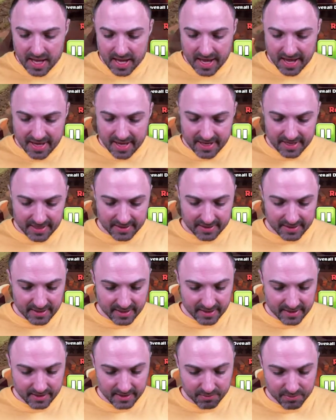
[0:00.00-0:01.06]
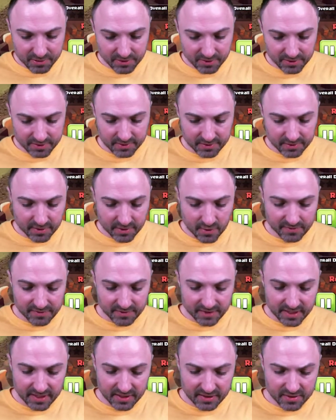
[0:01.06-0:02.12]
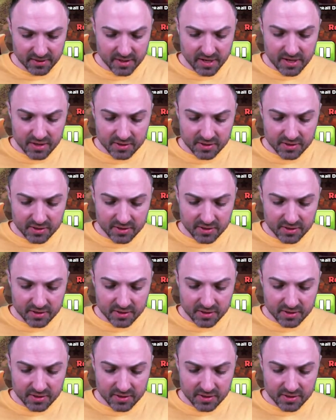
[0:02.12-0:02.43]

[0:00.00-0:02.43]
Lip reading: and put her over here.